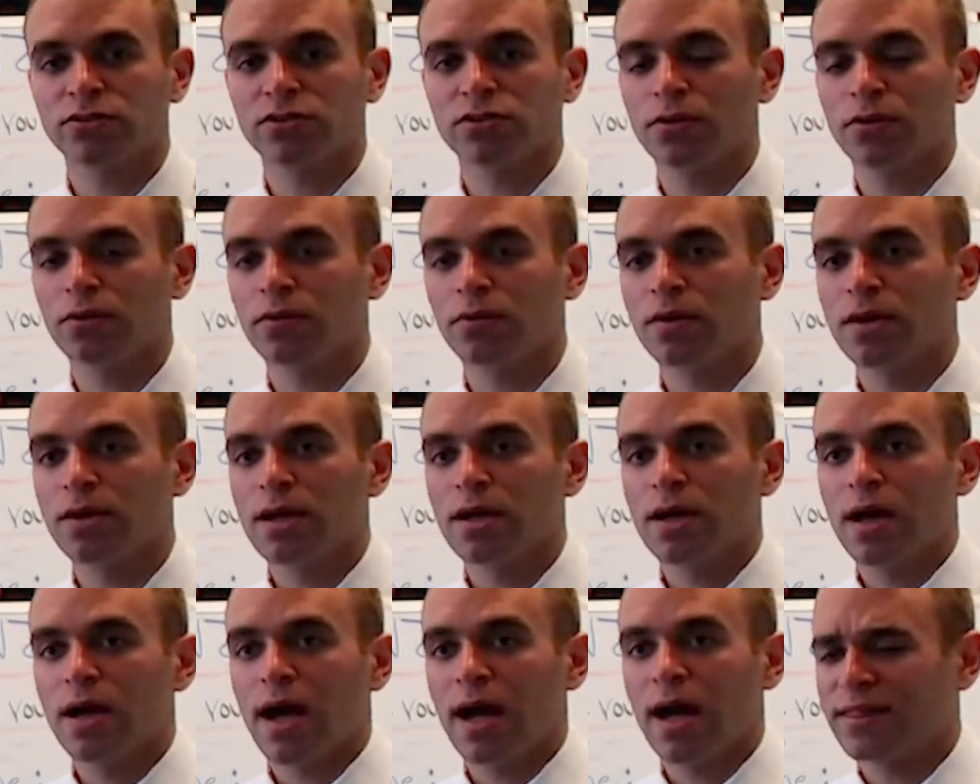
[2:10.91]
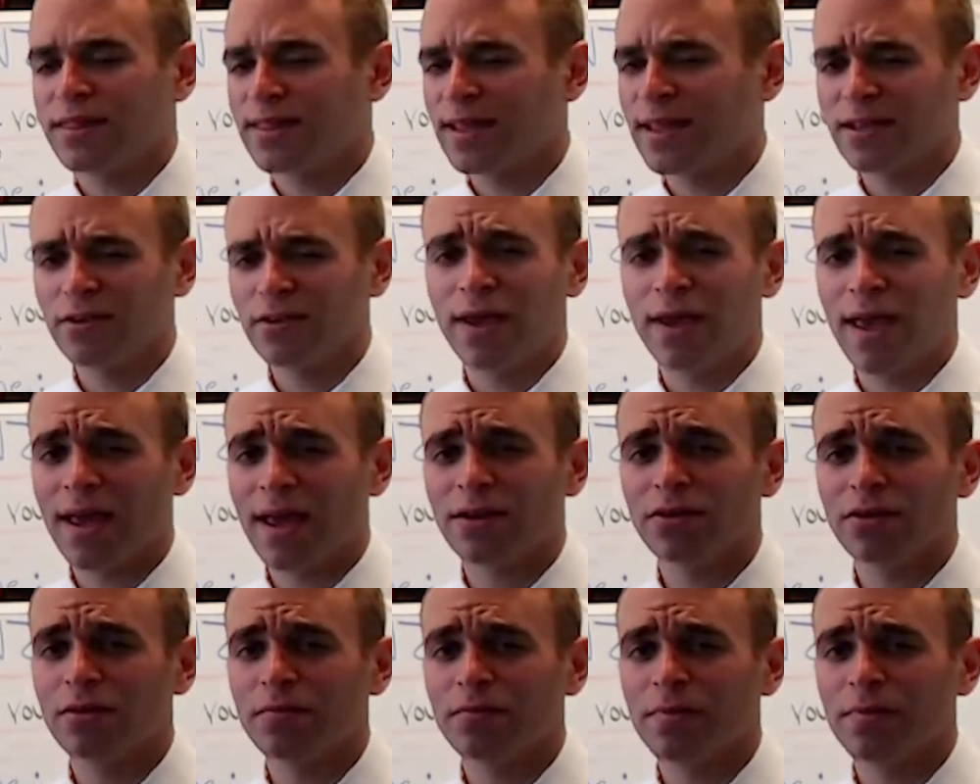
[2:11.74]
So I think you
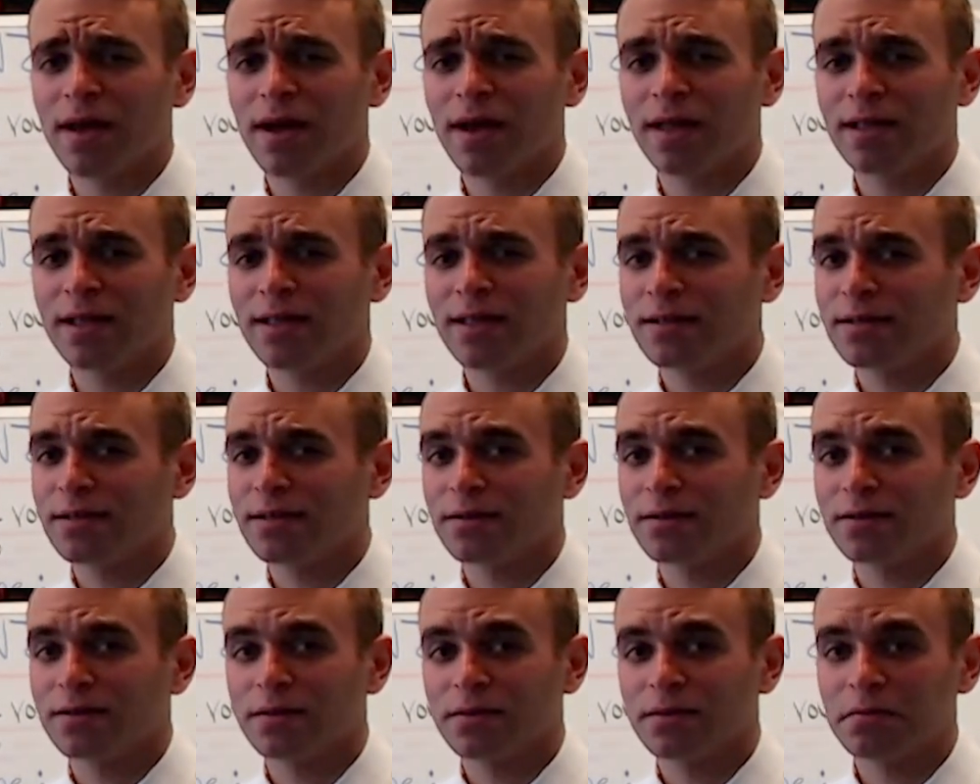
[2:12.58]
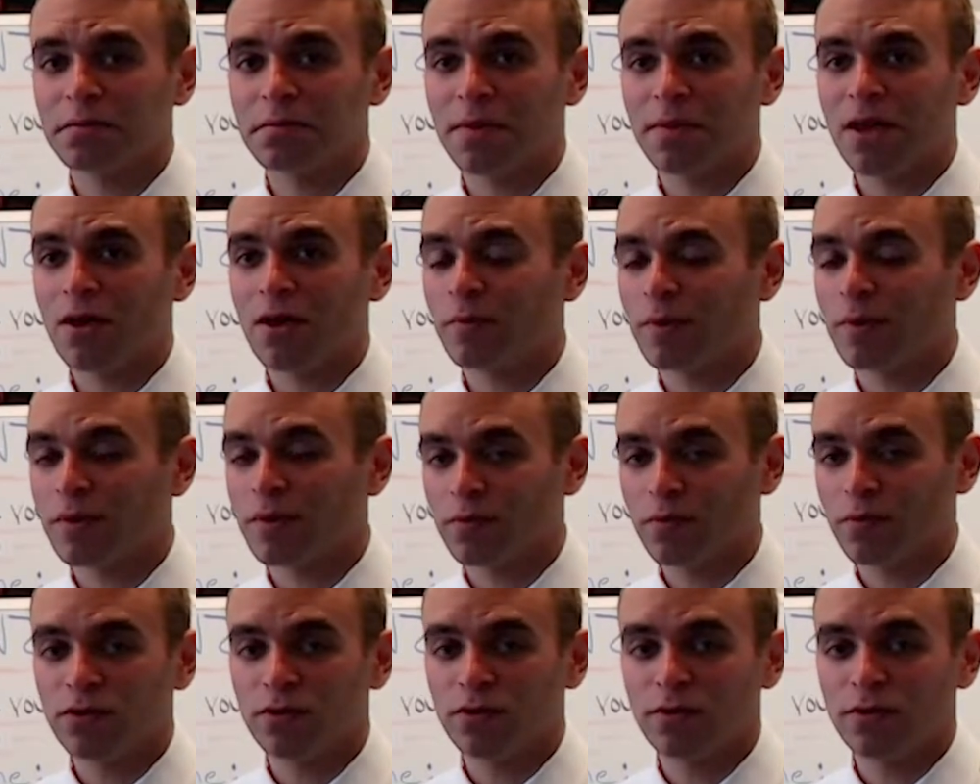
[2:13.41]
can do it by mail, but
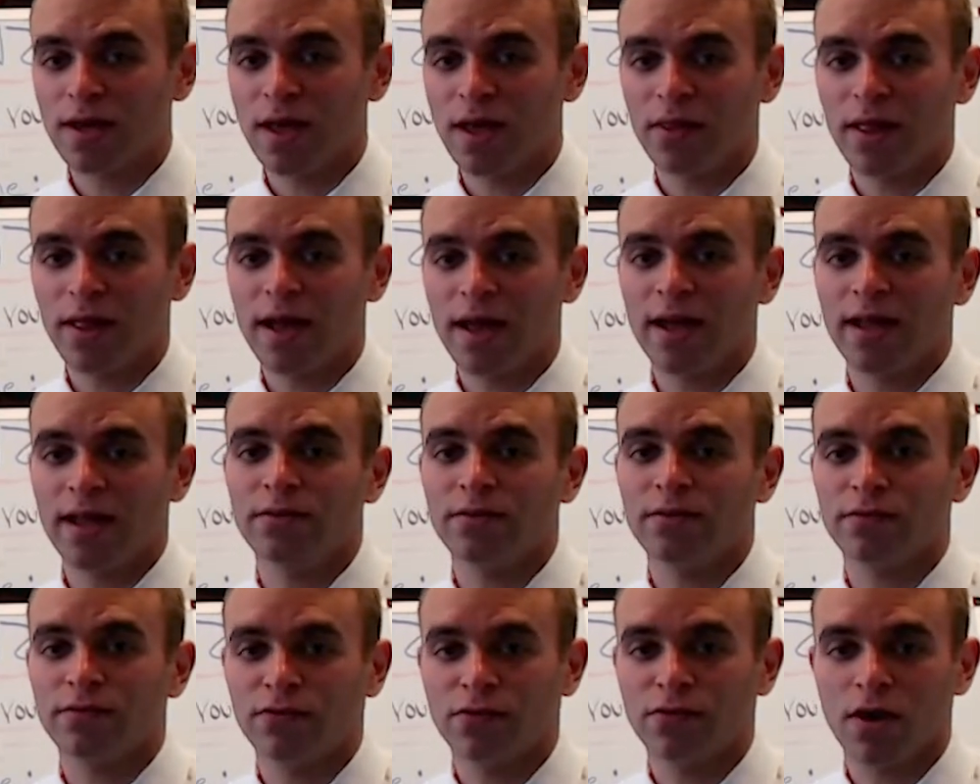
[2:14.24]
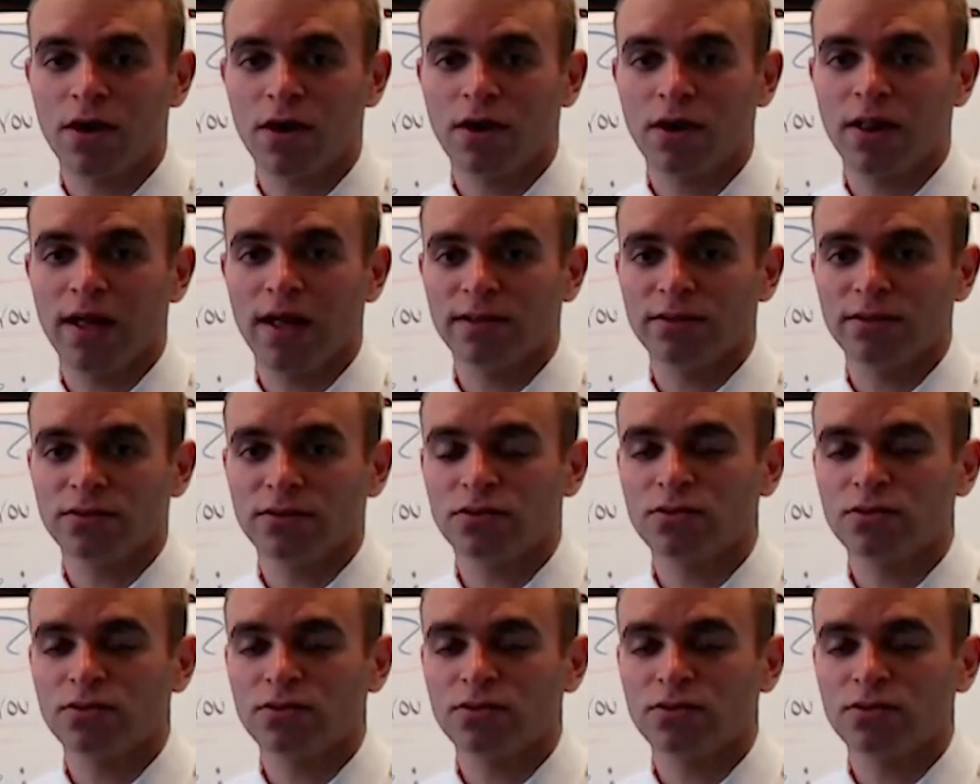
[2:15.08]
we do it online for our clients.